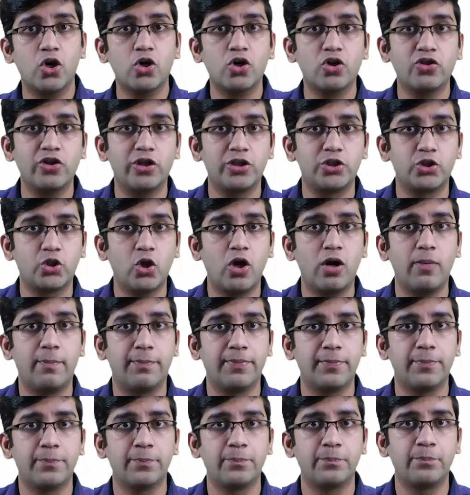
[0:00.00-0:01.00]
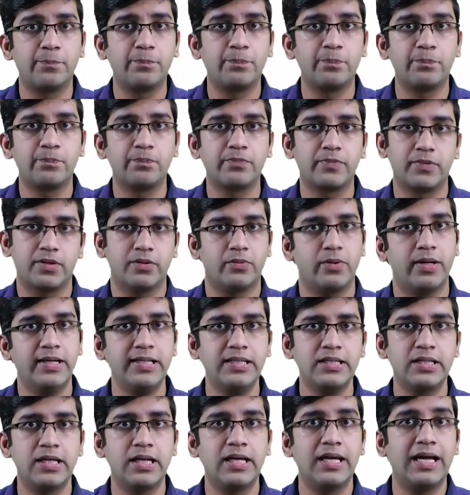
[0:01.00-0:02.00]
are on the top, right?
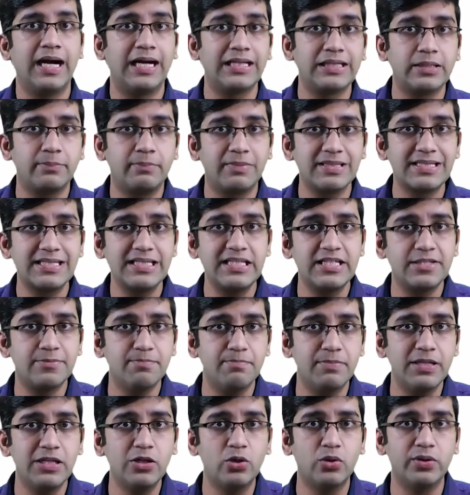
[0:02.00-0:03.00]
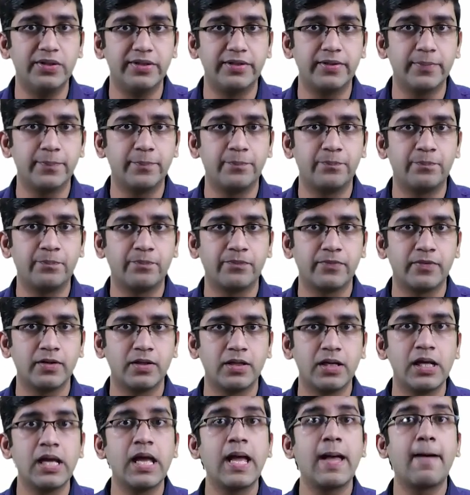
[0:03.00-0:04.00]
And the muscle is below it.
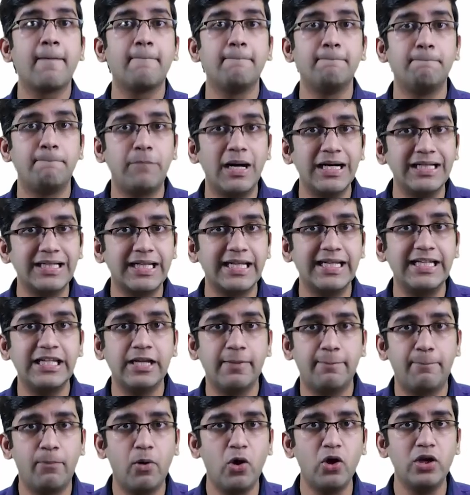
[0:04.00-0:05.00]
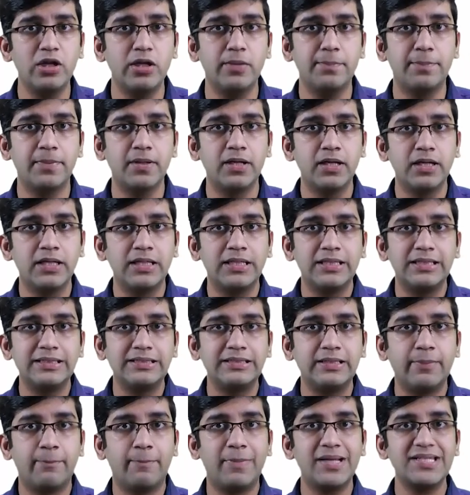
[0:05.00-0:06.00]
But in a polyp,
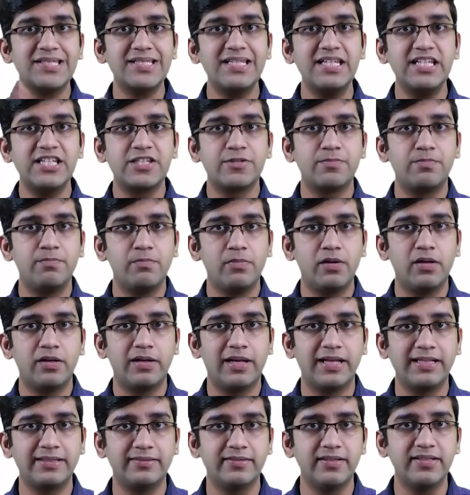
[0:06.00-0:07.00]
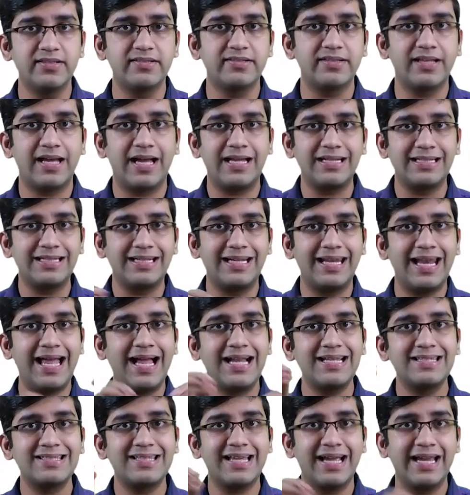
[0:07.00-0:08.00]
the muscle is like this and
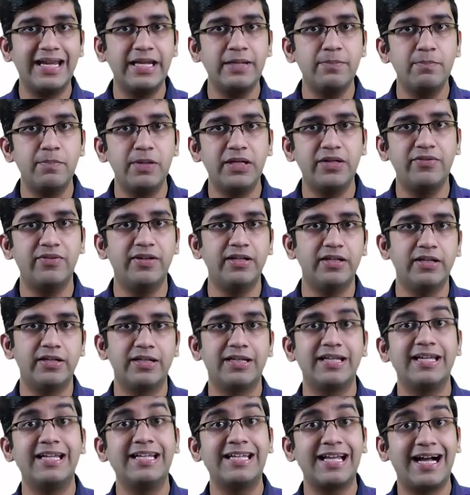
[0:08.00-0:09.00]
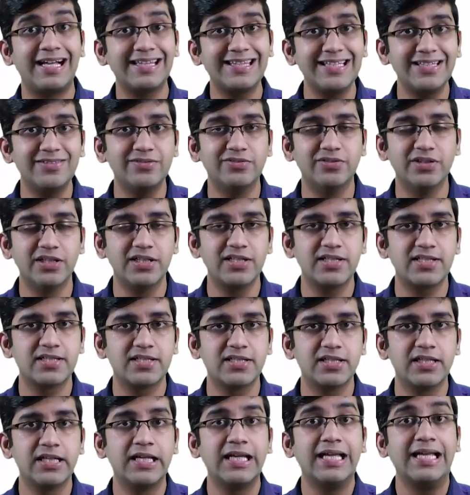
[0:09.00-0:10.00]
glands are in between it. In other words,
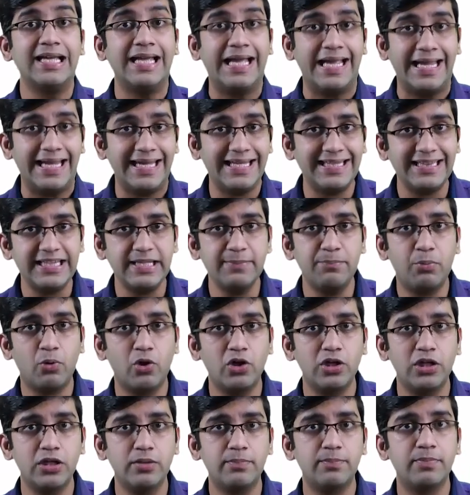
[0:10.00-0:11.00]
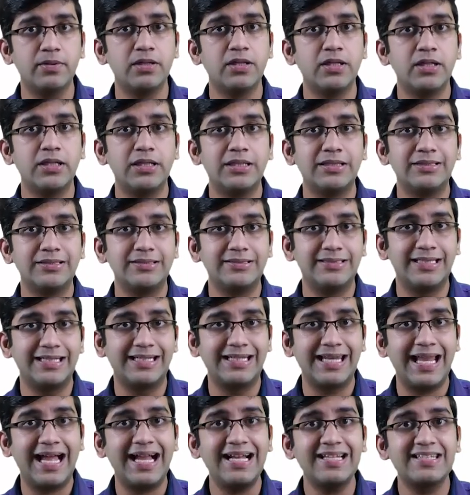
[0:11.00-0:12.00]
in the polyp, the
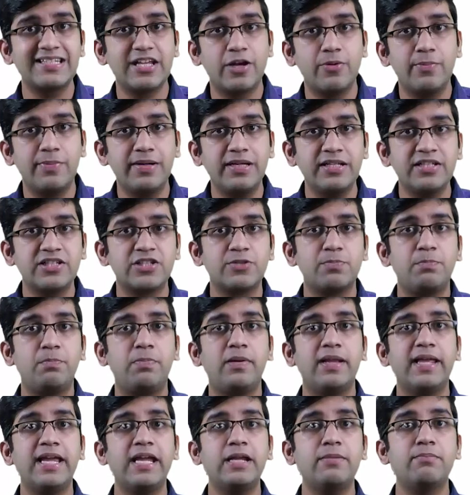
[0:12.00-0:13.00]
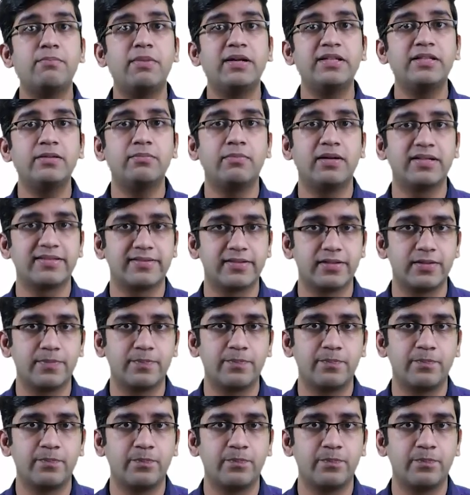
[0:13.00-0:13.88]
glands are being splayed by the muscle.